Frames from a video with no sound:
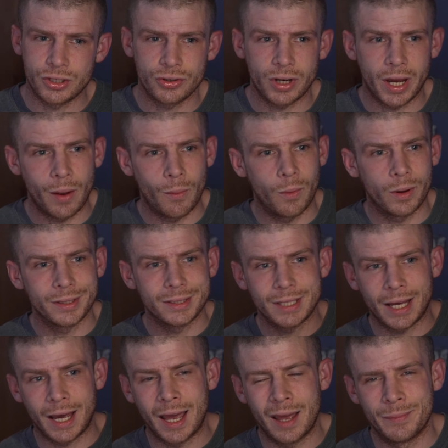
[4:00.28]
try one
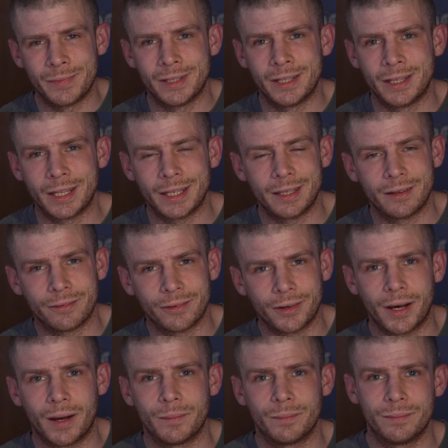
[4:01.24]
time and then they give
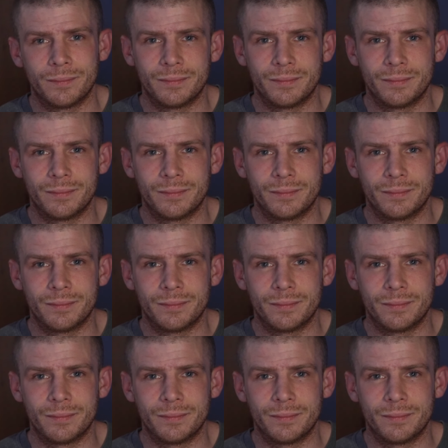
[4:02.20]
up.